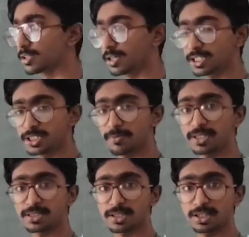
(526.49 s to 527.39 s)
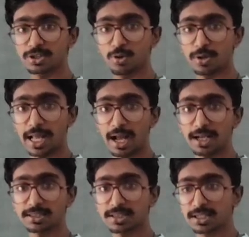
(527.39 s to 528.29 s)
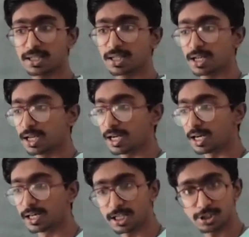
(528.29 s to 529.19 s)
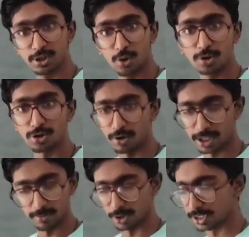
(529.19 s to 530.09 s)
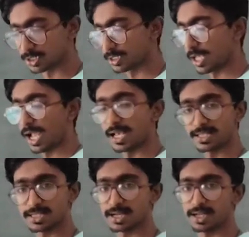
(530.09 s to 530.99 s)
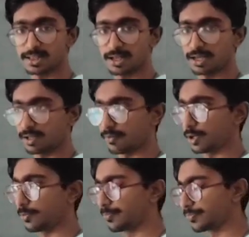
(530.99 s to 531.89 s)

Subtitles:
The disturbance is known as gust loads or turbulence, as I said in the earlier video.